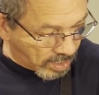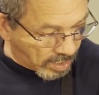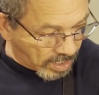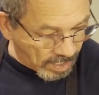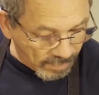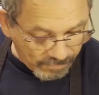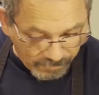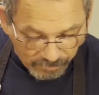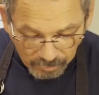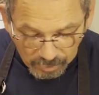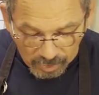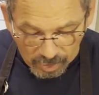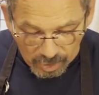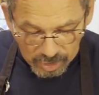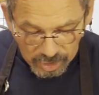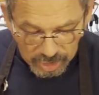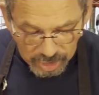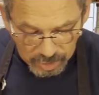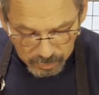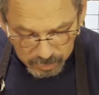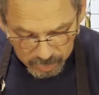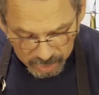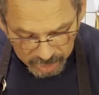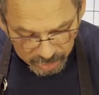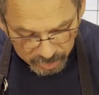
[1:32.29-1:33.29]
And for our
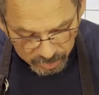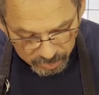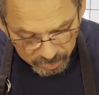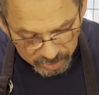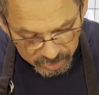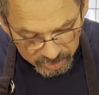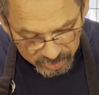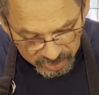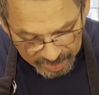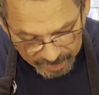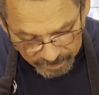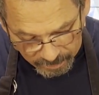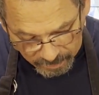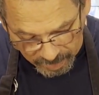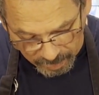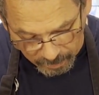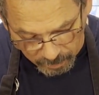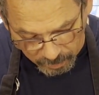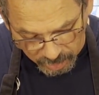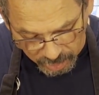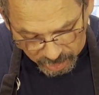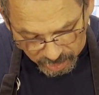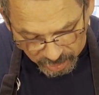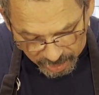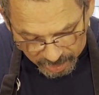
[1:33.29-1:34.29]
onion, we're going to do the same thing.
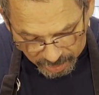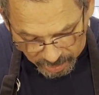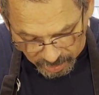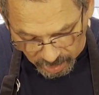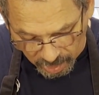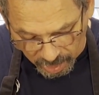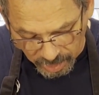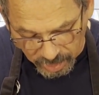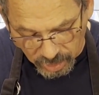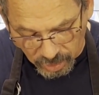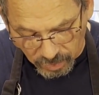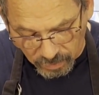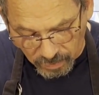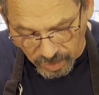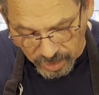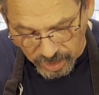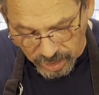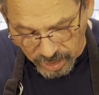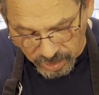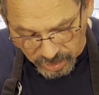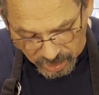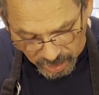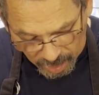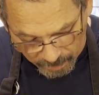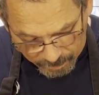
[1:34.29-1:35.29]
We're just going to dice our
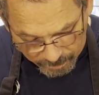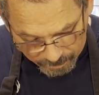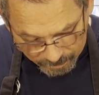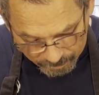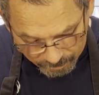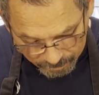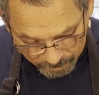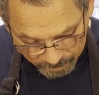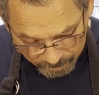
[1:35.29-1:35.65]
onions up.